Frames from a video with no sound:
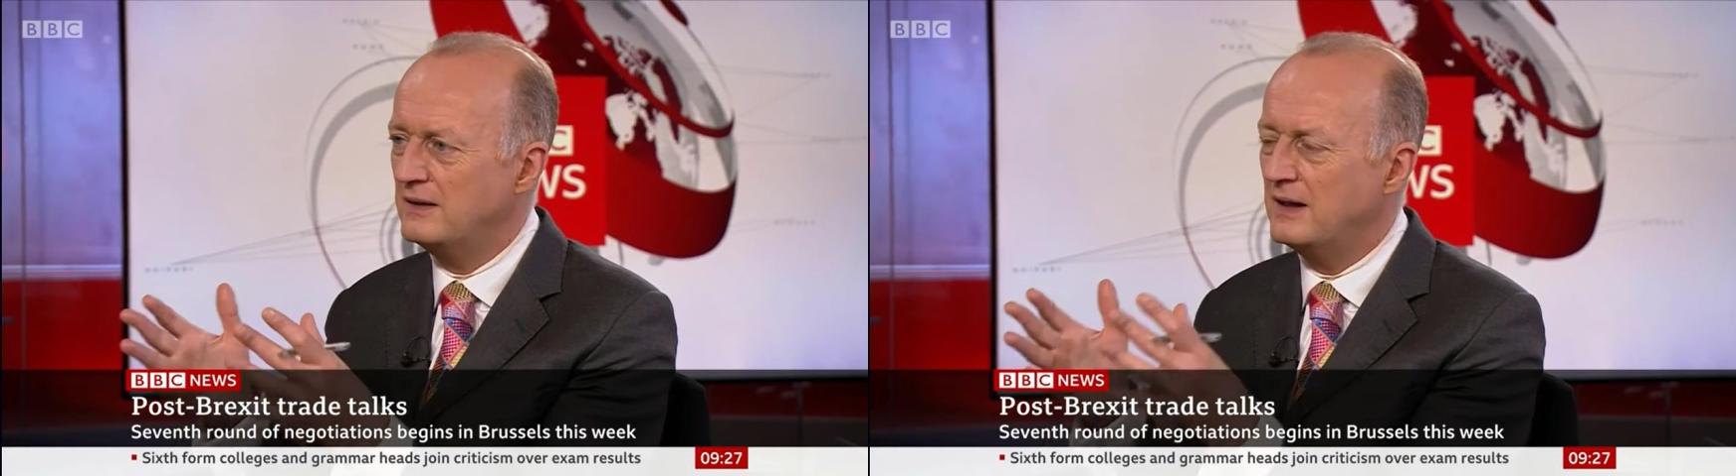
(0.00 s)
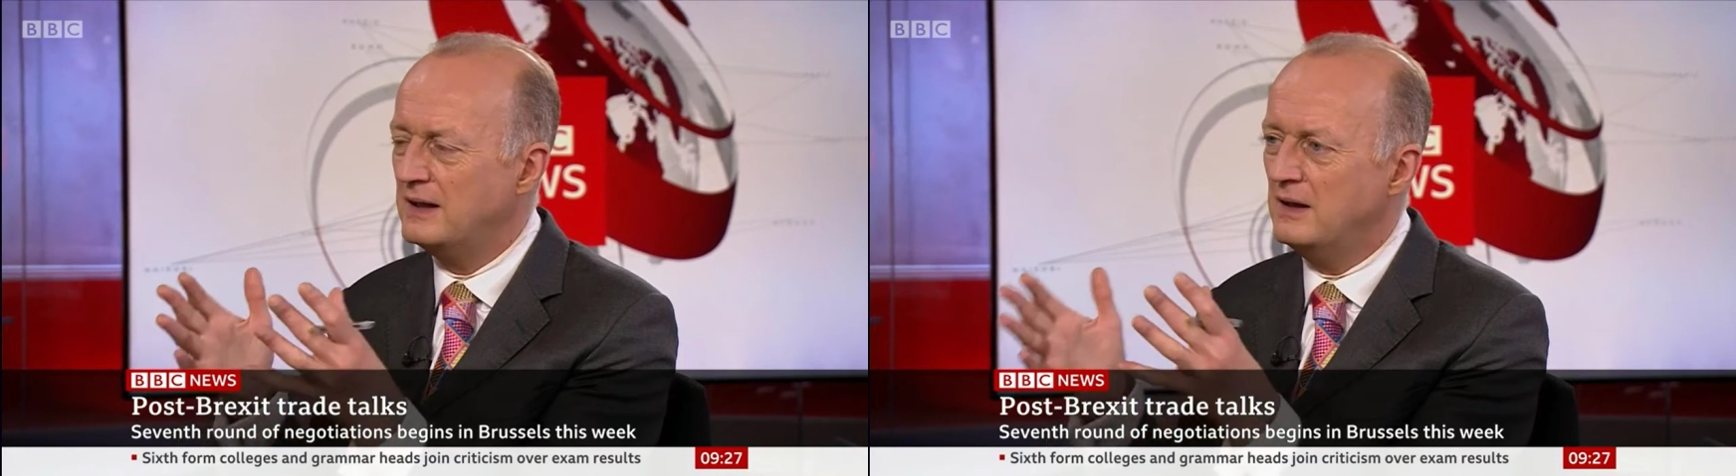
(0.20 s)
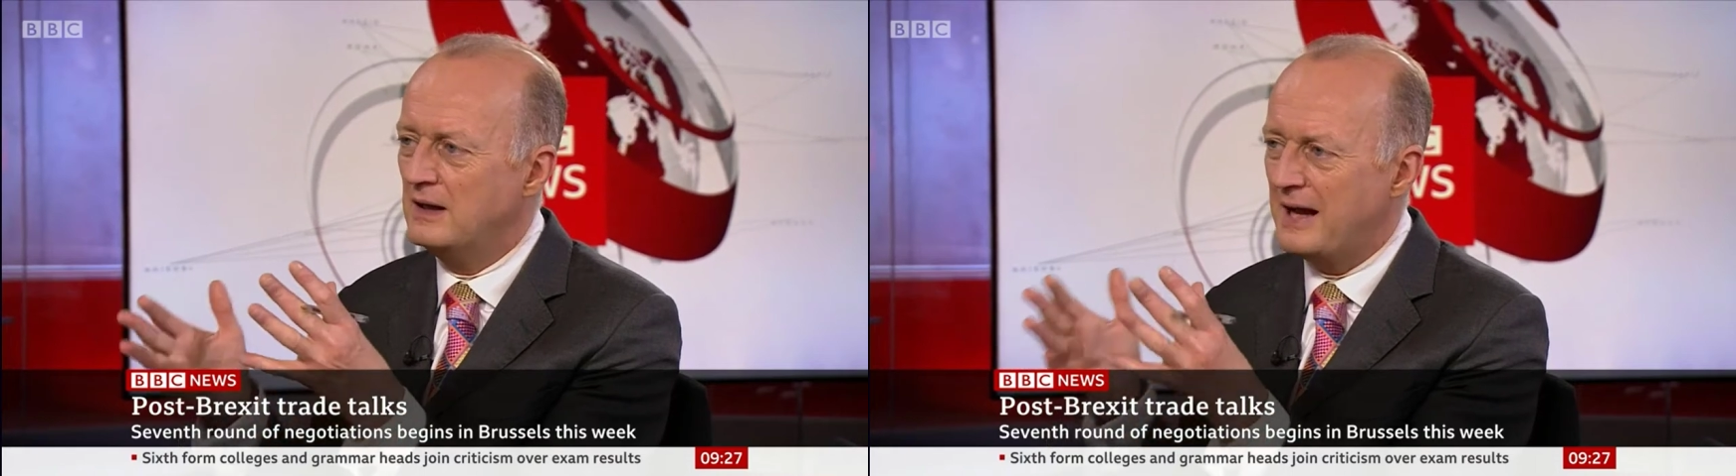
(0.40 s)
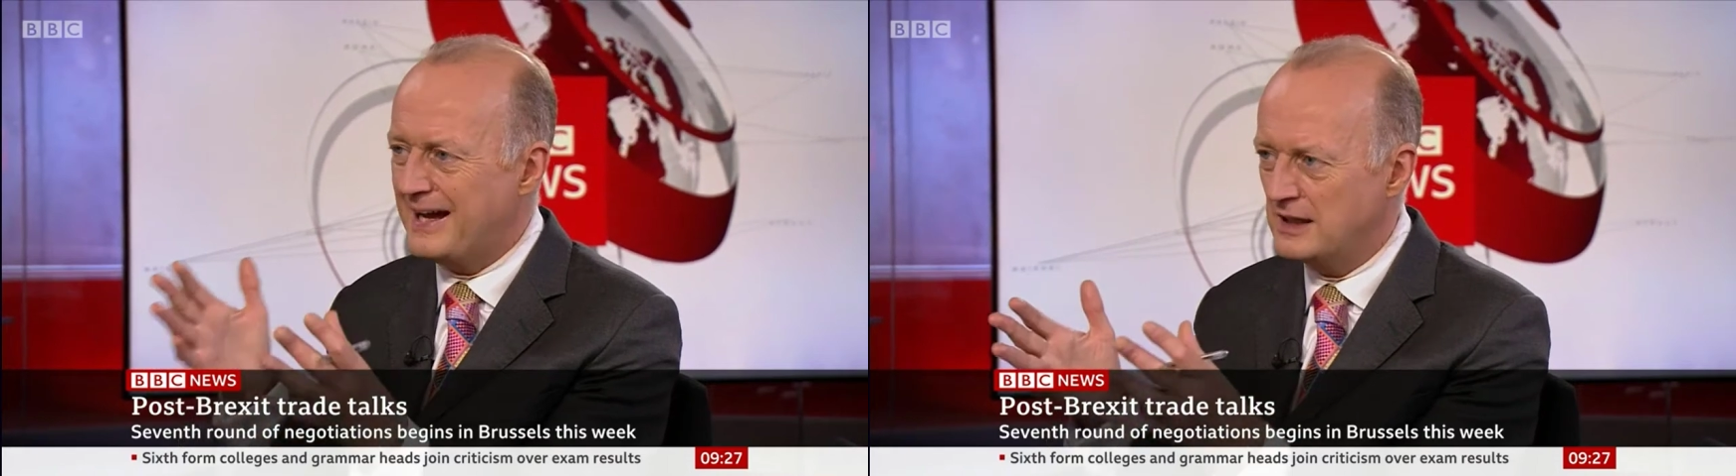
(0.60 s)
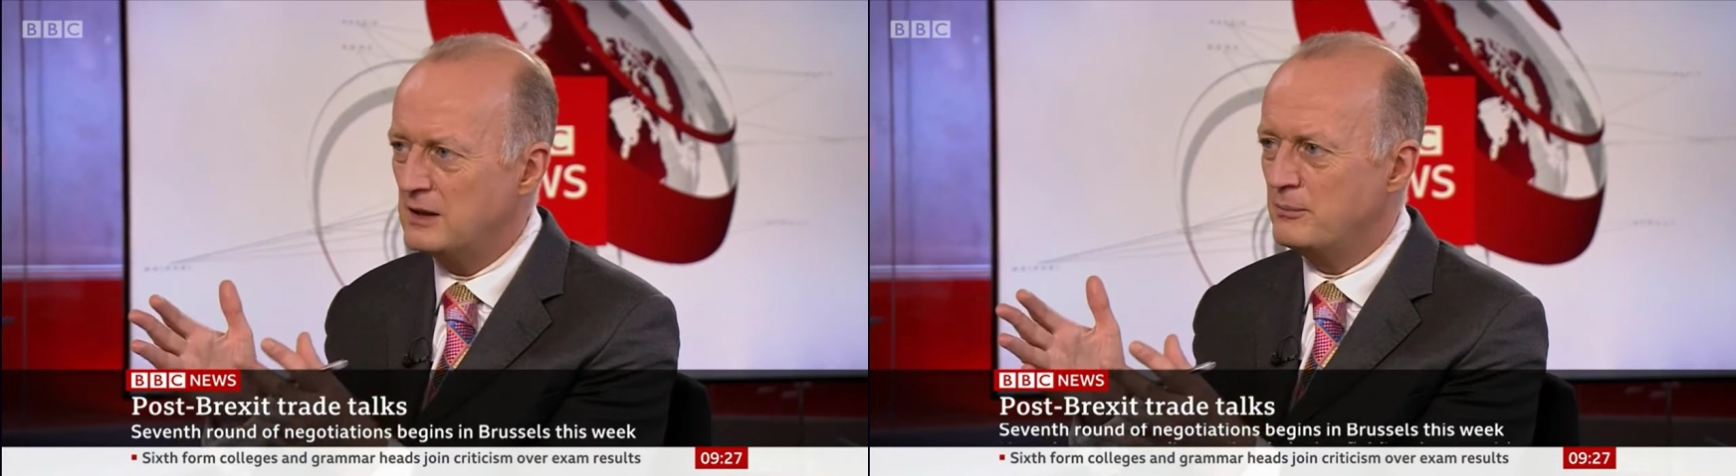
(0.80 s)
and they
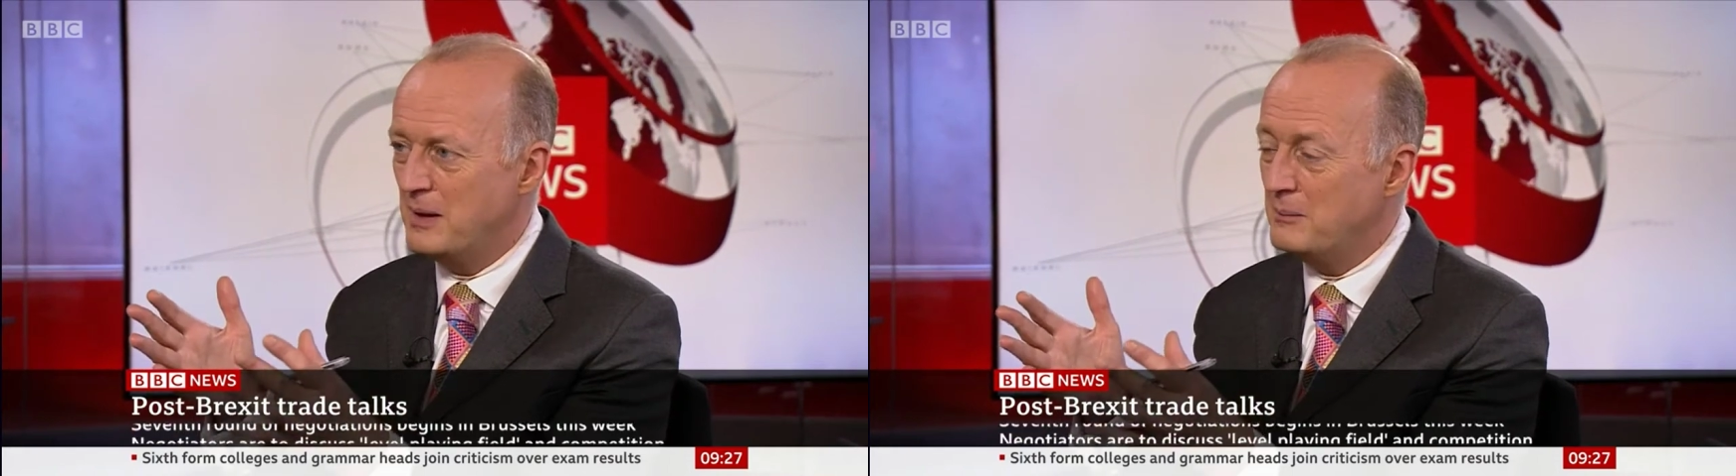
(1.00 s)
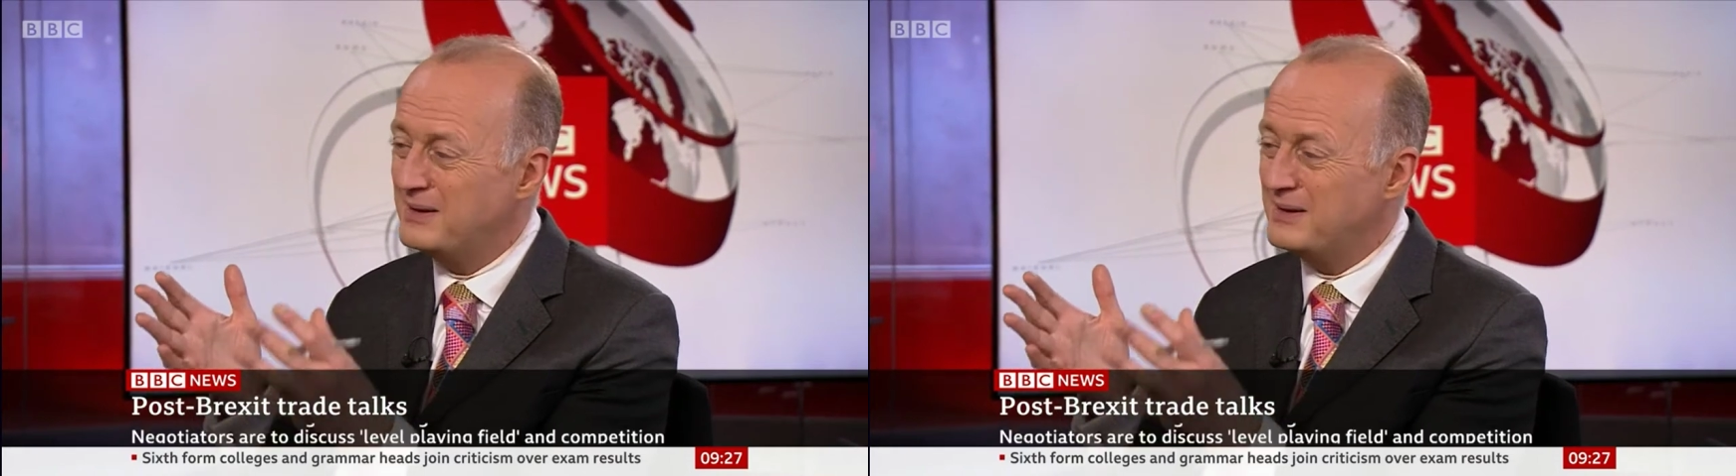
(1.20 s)
haggle a bit.